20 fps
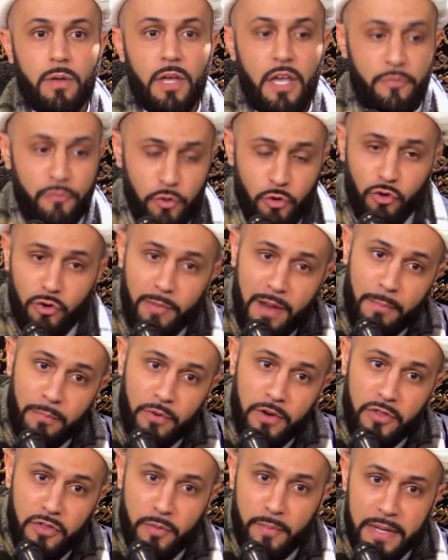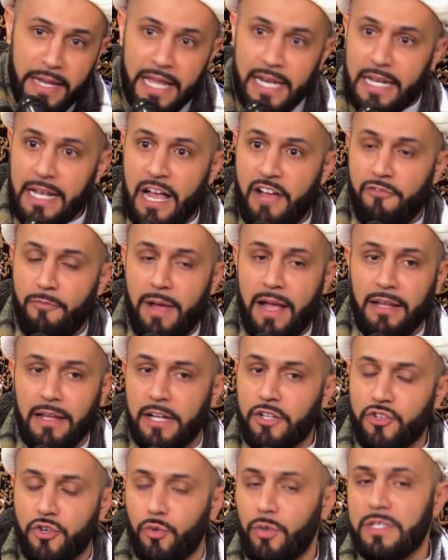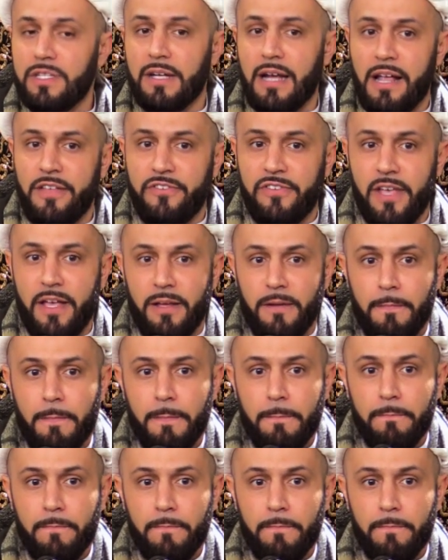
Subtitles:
If you remember in the beginning of my lecture, what did I say?